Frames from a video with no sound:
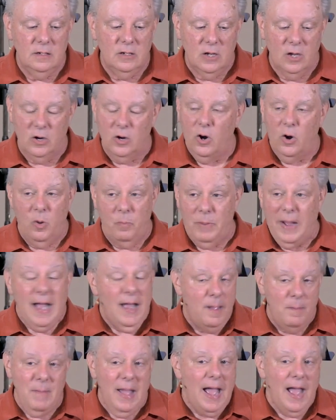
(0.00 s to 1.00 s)
Or
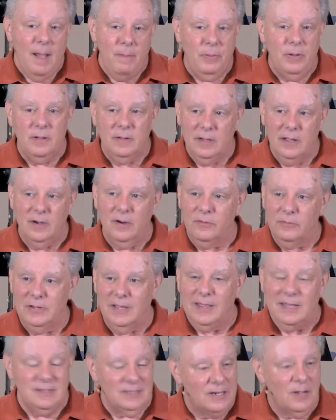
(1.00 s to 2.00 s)
buy a map, you know.
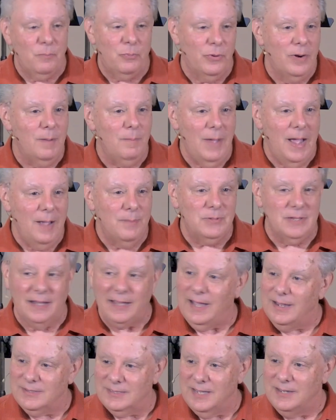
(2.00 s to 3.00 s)
Do they still print maps? I
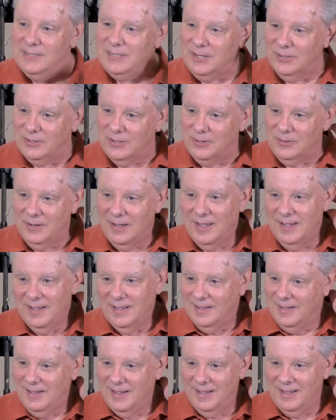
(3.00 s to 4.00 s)
guess they still do.
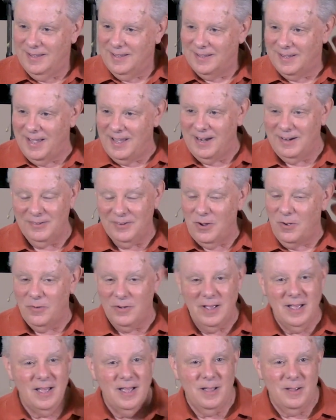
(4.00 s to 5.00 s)
I don't
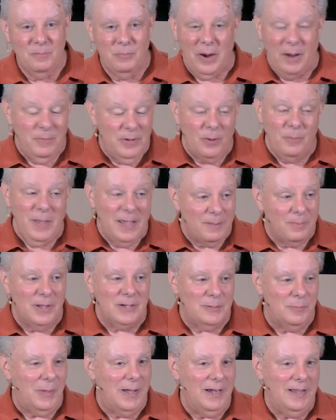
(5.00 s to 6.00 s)
know. Probably don't make
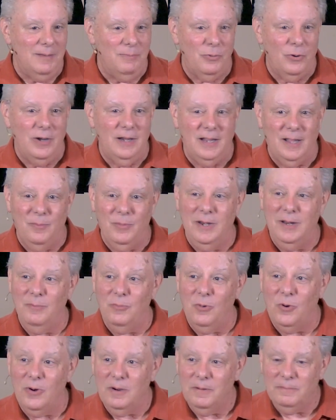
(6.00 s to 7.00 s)
much money printing them
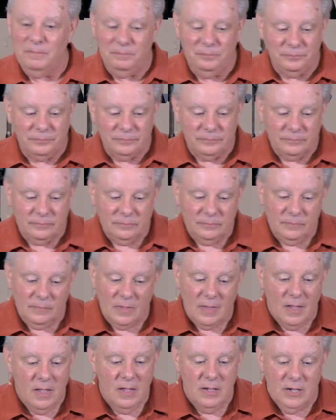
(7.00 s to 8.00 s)
anymore.
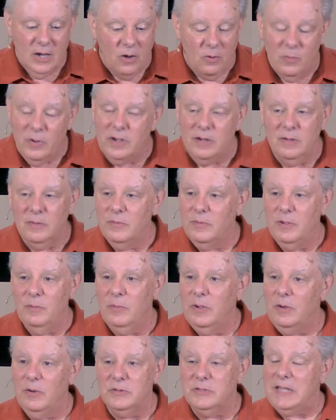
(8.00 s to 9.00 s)
No, we
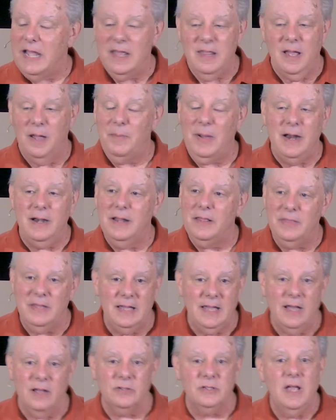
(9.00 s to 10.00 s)
don't say that about
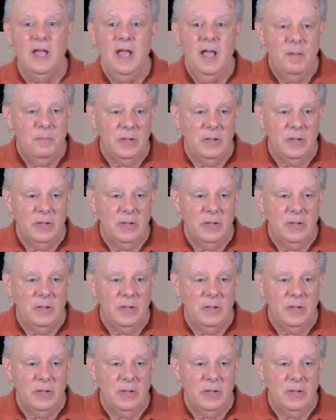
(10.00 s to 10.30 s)
anything else.